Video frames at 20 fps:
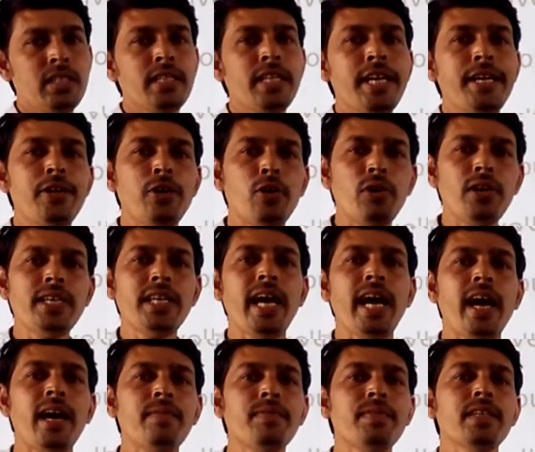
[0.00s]
They don't
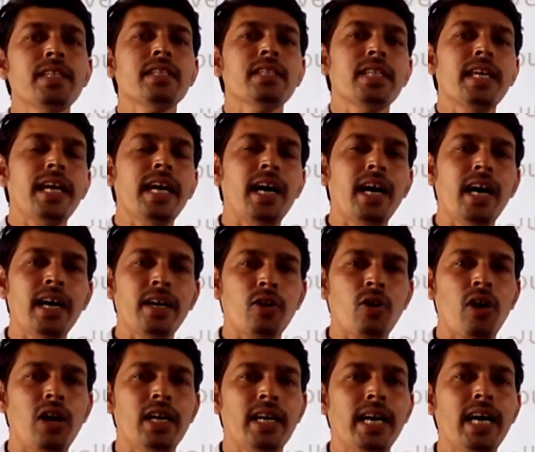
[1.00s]
have, they are
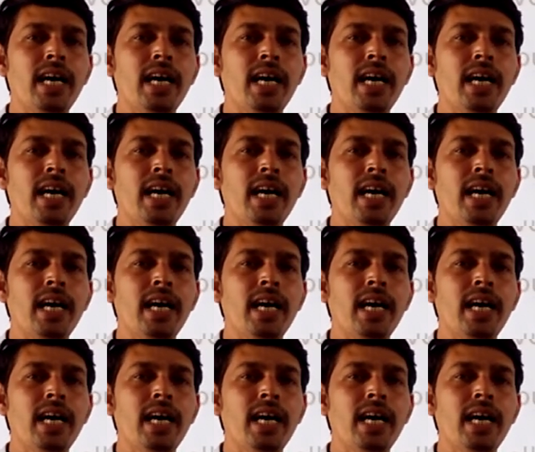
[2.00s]
called